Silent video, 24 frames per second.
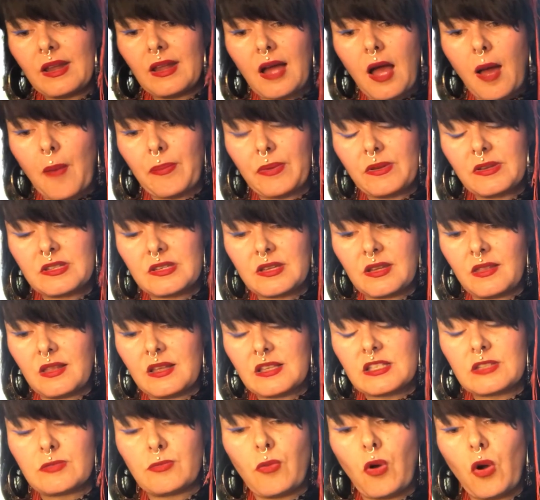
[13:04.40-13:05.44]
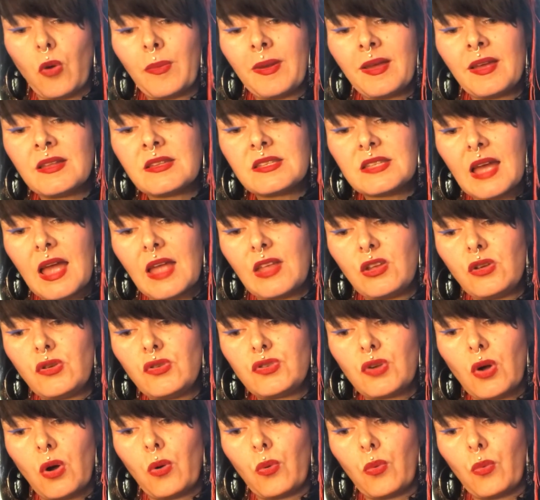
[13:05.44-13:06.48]
up into this moment, and you
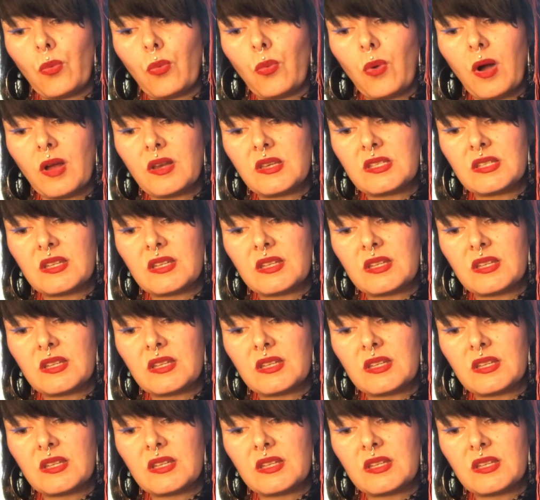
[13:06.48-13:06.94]
don't want